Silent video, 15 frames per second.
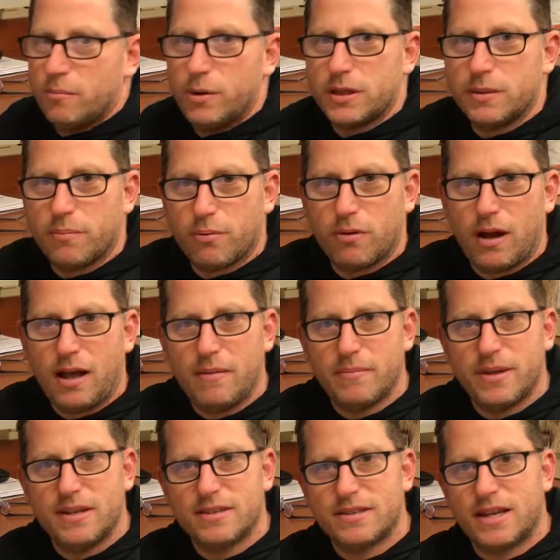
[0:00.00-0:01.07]
But the
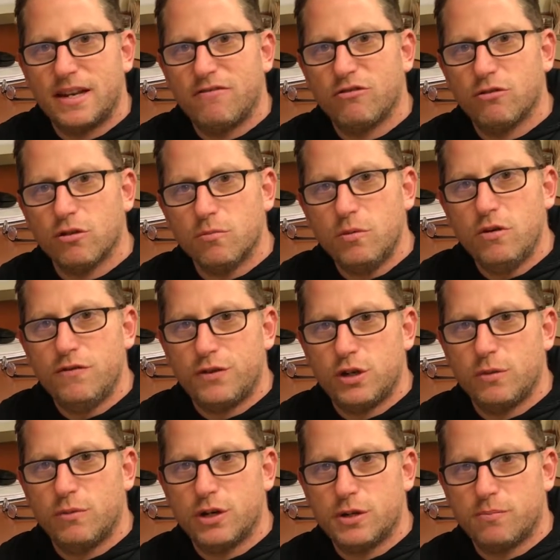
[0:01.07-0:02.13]
problem is that if you remove
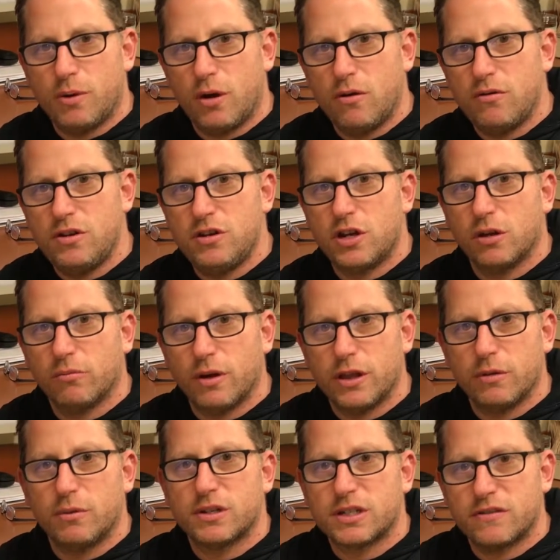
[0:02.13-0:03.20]
too much bone, you can
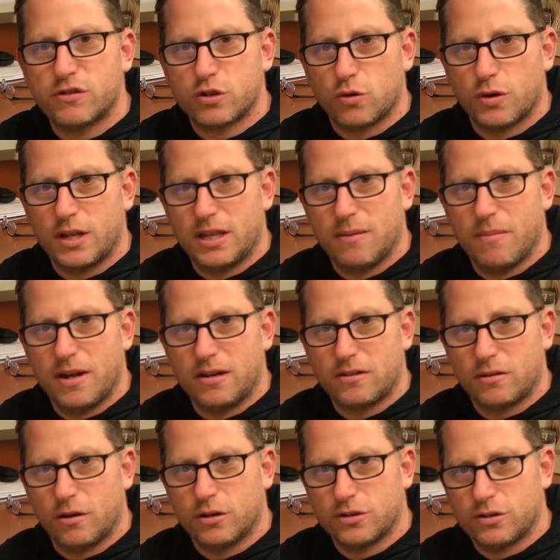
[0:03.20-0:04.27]
run the risk of shortening the
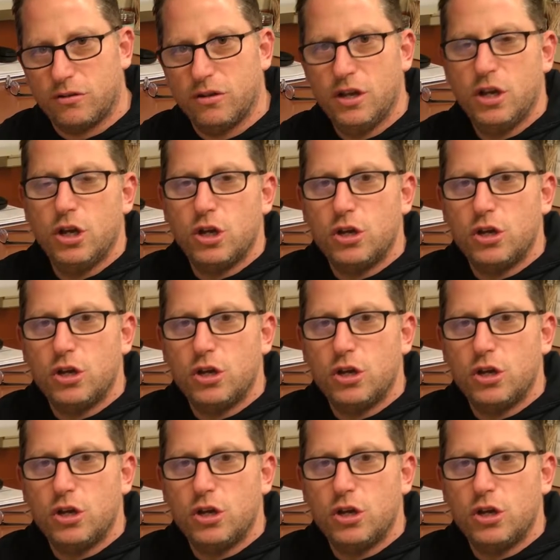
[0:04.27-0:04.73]
metatarsal.